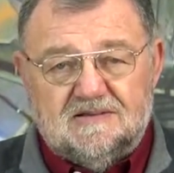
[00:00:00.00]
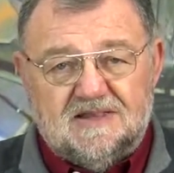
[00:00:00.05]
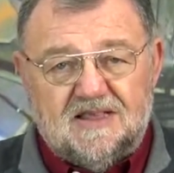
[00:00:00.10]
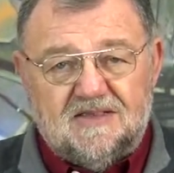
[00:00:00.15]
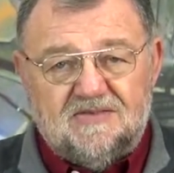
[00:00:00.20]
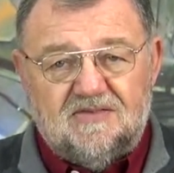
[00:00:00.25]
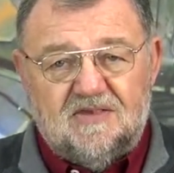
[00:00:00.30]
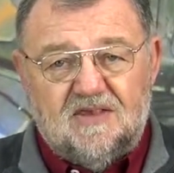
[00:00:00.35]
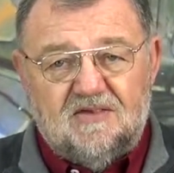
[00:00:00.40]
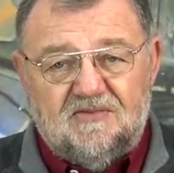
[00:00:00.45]

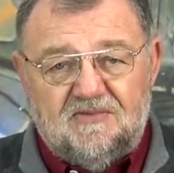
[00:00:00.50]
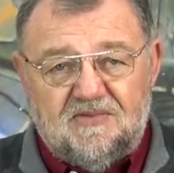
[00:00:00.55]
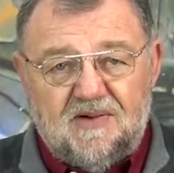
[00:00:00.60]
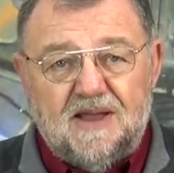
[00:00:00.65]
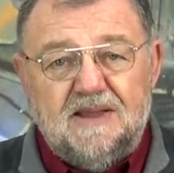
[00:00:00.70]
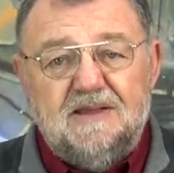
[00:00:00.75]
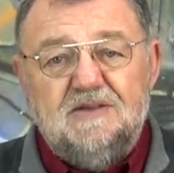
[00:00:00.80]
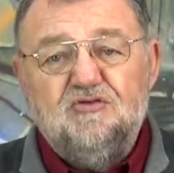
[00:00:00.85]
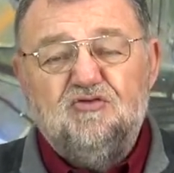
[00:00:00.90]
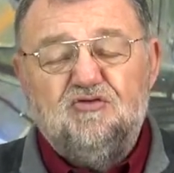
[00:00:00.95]
And since
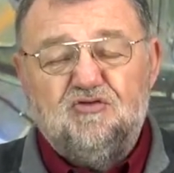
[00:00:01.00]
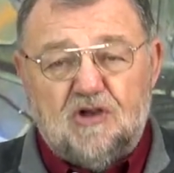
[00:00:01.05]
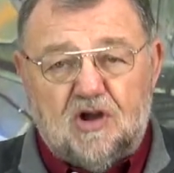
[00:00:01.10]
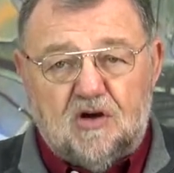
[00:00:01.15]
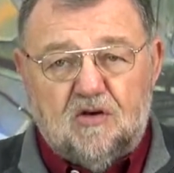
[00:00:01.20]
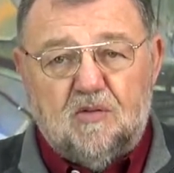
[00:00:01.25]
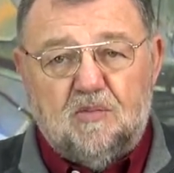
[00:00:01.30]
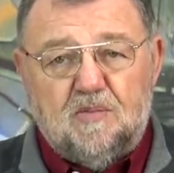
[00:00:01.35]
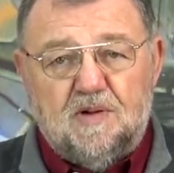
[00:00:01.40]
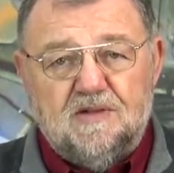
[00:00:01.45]
the last
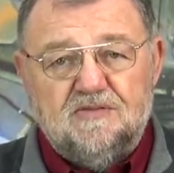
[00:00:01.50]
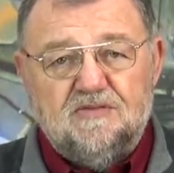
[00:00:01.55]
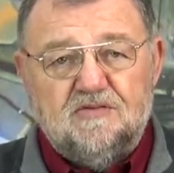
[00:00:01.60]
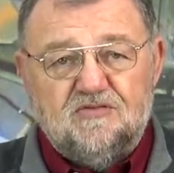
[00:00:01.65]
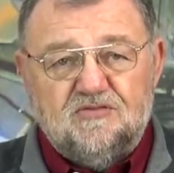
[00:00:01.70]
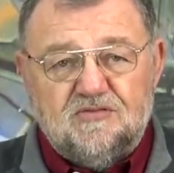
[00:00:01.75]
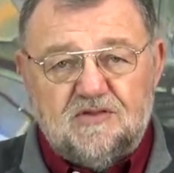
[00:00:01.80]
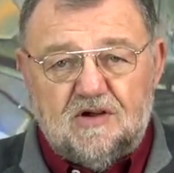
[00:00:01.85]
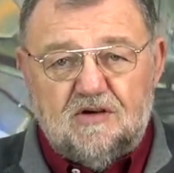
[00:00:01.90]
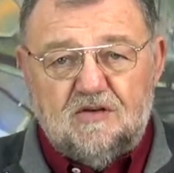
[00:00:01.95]
20
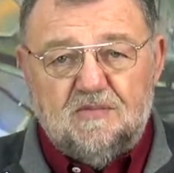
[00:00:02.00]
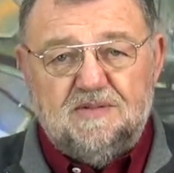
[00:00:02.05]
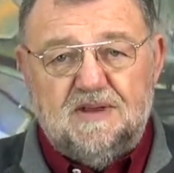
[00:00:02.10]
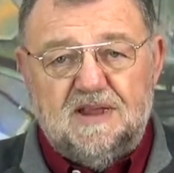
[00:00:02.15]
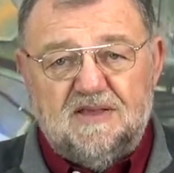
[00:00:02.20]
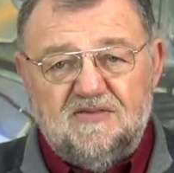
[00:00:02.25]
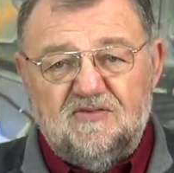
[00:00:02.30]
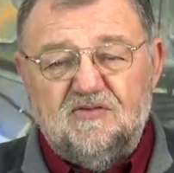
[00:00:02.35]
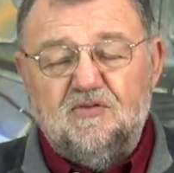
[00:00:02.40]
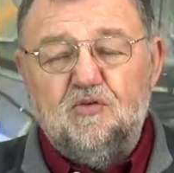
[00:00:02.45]
years it
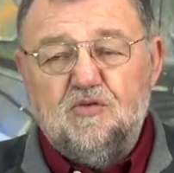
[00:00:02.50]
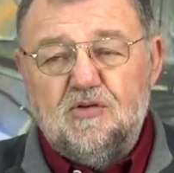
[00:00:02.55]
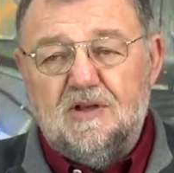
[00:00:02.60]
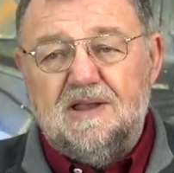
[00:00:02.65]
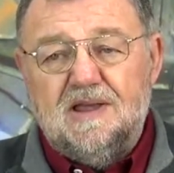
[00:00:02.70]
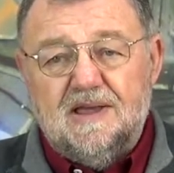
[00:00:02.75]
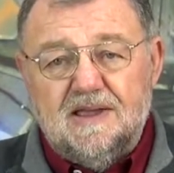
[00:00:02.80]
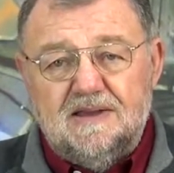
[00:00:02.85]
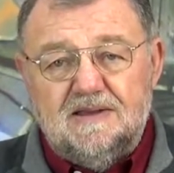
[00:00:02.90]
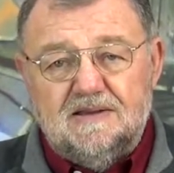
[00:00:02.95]
has become
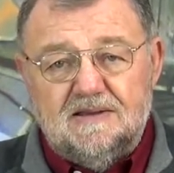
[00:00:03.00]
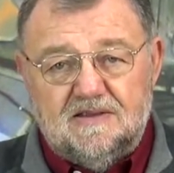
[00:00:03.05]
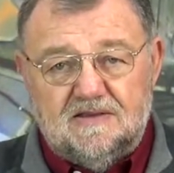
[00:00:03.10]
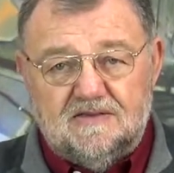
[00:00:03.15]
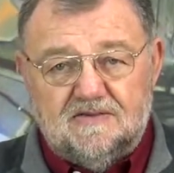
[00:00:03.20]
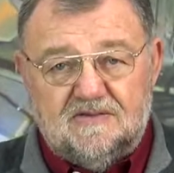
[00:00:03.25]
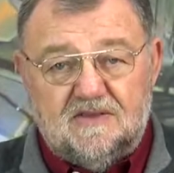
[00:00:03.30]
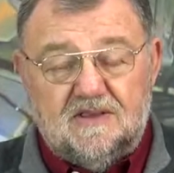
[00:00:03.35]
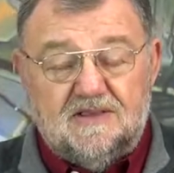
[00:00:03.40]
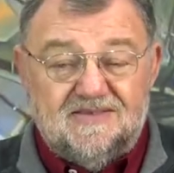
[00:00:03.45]
aware to
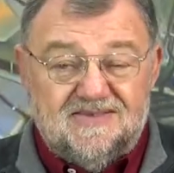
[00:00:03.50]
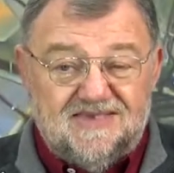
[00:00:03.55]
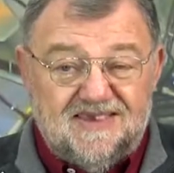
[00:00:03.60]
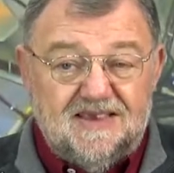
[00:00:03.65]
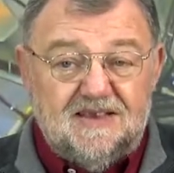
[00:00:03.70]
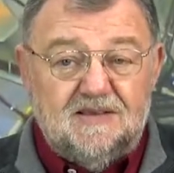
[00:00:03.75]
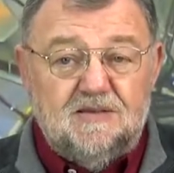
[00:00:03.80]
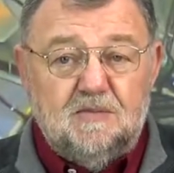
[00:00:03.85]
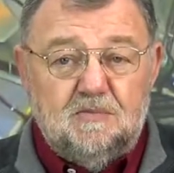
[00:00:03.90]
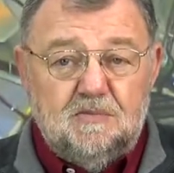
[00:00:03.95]
people,
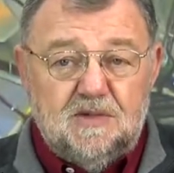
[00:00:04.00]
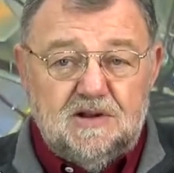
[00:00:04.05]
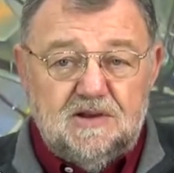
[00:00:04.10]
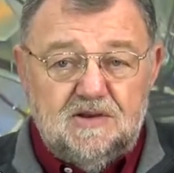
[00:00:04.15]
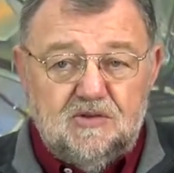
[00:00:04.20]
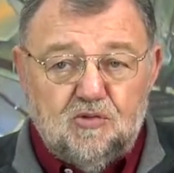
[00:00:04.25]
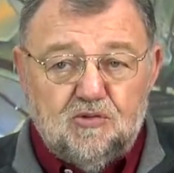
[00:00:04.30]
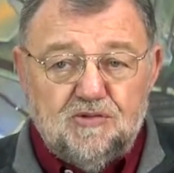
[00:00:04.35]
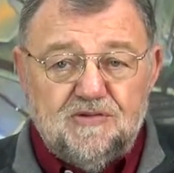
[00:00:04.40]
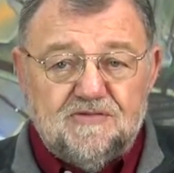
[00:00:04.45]

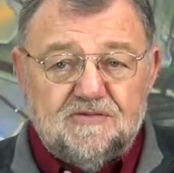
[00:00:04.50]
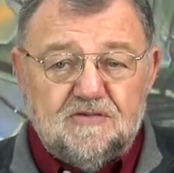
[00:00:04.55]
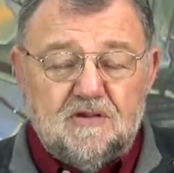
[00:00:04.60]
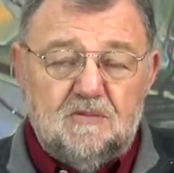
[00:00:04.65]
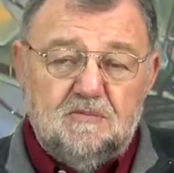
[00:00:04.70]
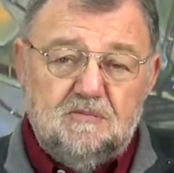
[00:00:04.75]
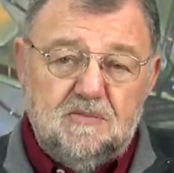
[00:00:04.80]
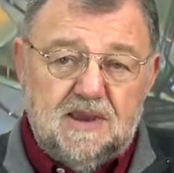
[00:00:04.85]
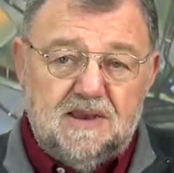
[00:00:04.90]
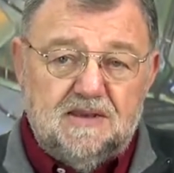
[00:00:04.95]

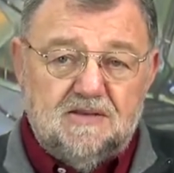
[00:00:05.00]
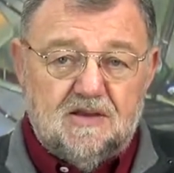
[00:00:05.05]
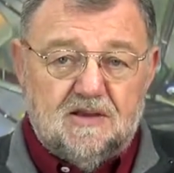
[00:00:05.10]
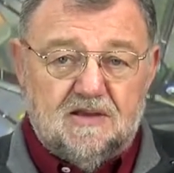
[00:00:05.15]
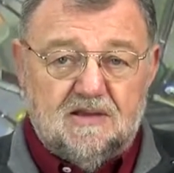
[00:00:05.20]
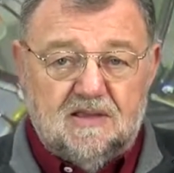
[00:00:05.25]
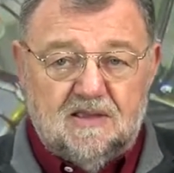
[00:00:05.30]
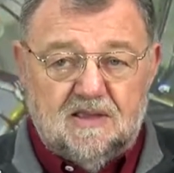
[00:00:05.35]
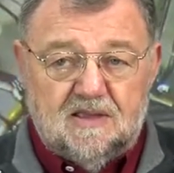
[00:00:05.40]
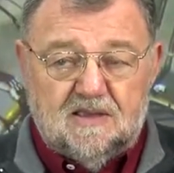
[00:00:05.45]
particulate
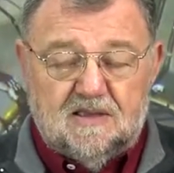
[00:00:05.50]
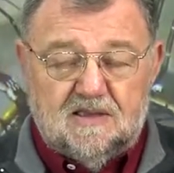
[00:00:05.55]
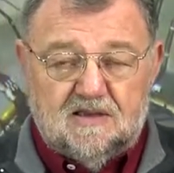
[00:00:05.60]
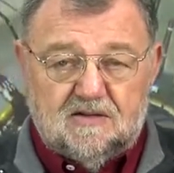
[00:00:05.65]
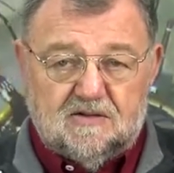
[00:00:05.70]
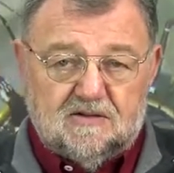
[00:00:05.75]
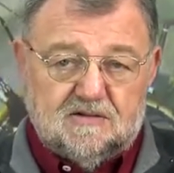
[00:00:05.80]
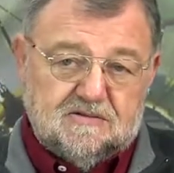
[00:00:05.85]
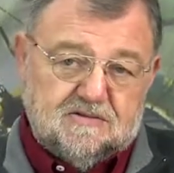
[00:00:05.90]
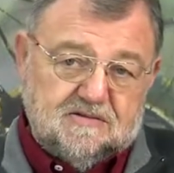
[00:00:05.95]
matter,
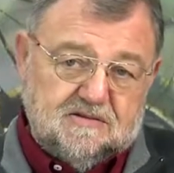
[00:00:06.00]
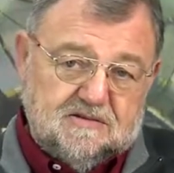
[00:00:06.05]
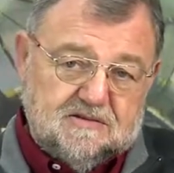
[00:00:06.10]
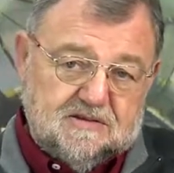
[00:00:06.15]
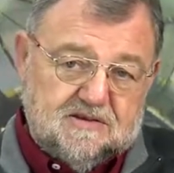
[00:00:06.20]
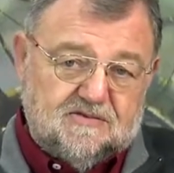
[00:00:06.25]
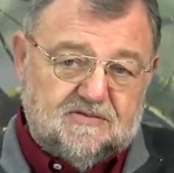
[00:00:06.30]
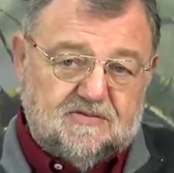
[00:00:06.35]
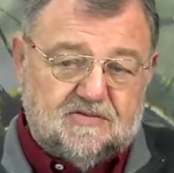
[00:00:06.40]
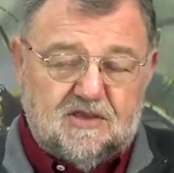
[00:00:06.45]

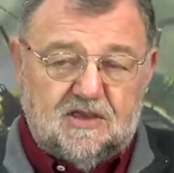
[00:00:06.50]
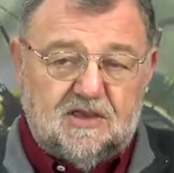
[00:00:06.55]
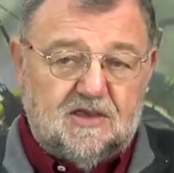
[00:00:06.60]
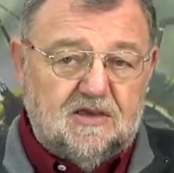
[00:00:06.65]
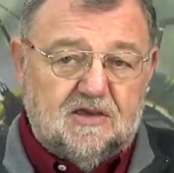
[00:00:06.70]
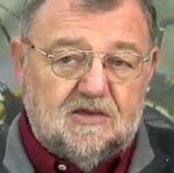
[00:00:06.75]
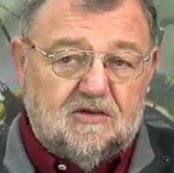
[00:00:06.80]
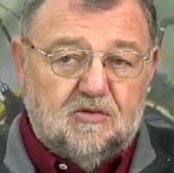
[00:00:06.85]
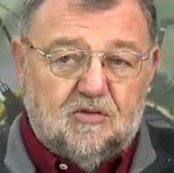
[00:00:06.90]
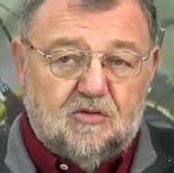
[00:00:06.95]
dust that
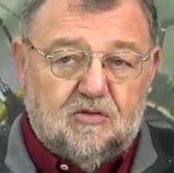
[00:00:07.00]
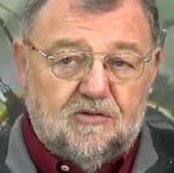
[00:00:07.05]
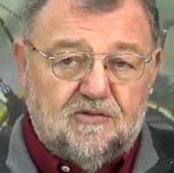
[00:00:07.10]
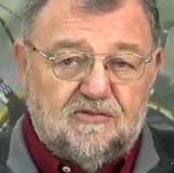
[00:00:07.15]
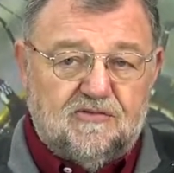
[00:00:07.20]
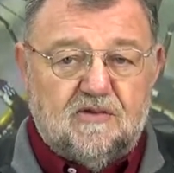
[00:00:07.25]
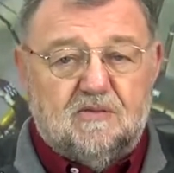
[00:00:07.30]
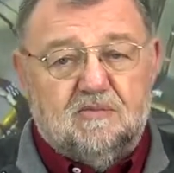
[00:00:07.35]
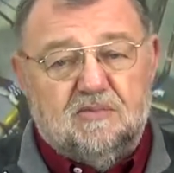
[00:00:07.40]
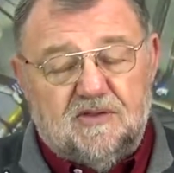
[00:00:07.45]
is so
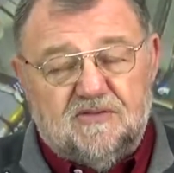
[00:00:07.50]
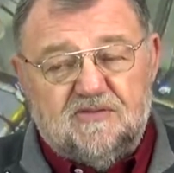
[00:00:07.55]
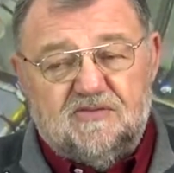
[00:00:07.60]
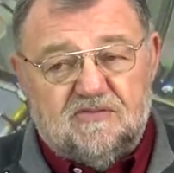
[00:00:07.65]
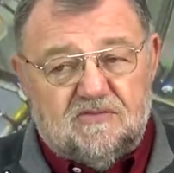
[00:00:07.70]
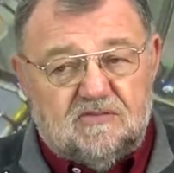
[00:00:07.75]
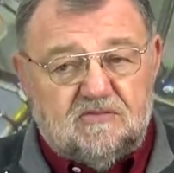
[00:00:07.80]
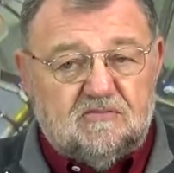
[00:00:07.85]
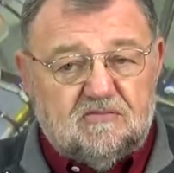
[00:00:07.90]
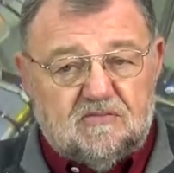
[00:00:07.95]
fine,
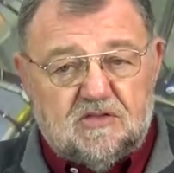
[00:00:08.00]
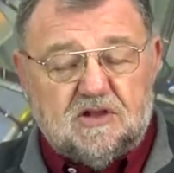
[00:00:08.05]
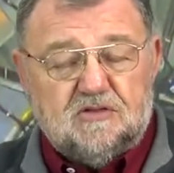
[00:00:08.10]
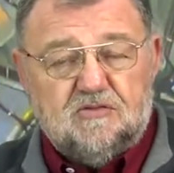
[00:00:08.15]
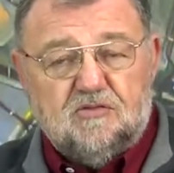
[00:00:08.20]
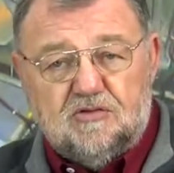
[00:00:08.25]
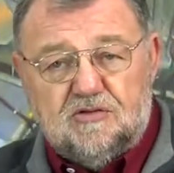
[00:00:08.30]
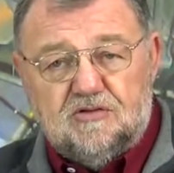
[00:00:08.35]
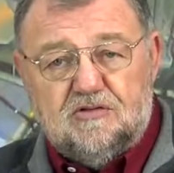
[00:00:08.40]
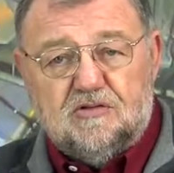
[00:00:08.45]

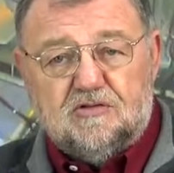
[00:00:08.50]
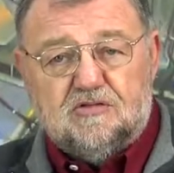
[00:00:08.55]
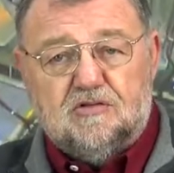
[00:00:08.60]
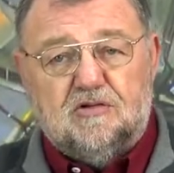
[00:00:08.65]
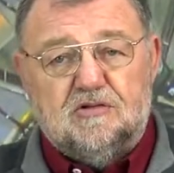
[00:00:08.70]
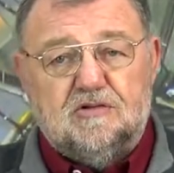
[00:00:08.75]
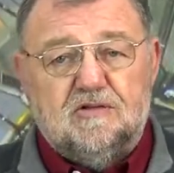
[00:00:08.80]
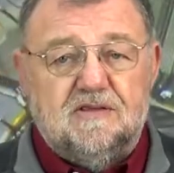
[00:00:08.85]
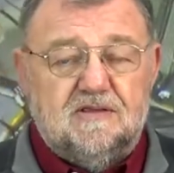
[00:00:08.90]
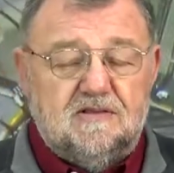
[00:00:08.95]
10 millionth
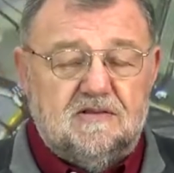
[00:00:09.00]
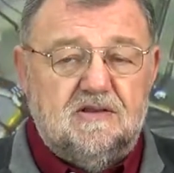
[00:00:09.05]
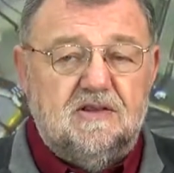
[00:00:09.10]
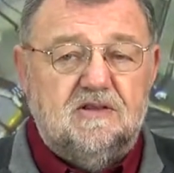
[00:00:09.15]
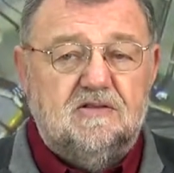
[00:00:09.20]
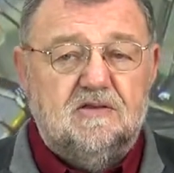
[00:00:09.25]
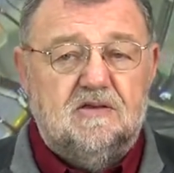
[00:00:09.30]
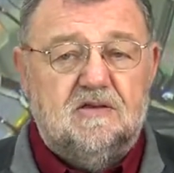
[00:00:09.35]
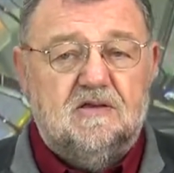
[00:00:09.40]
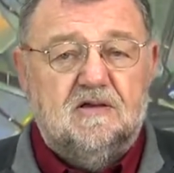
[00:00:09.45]
of a
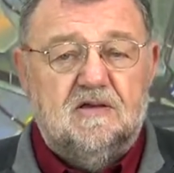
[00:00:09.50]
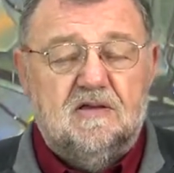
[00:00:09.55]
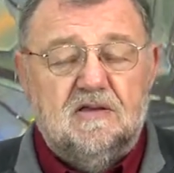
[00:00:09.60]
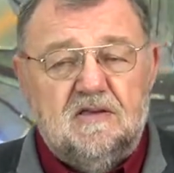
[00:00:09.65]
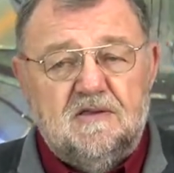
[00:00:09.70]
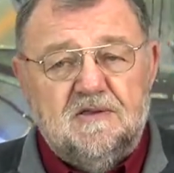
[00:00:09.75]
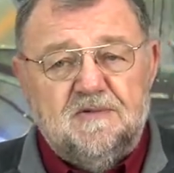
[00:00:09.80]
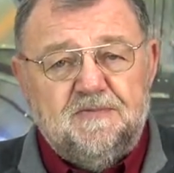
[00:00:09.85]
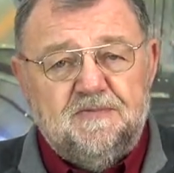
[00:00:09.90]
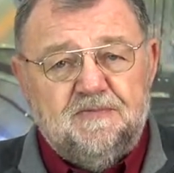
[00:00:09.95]
meter is
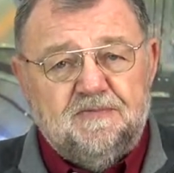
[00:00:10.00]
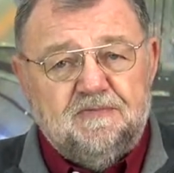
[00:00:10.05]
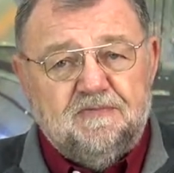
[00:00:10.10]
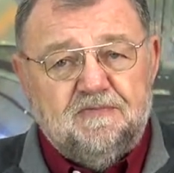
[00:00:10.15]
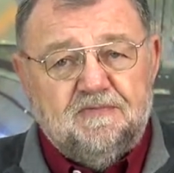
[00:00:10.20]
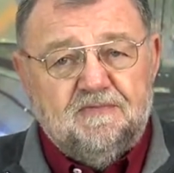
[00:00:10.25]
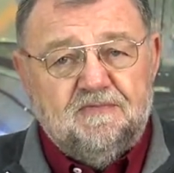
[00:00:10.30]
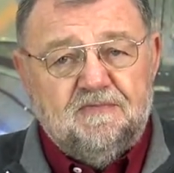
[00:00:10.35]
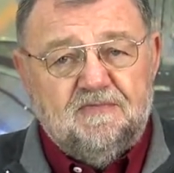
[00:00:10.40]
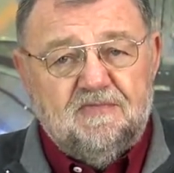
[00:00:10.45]
the size.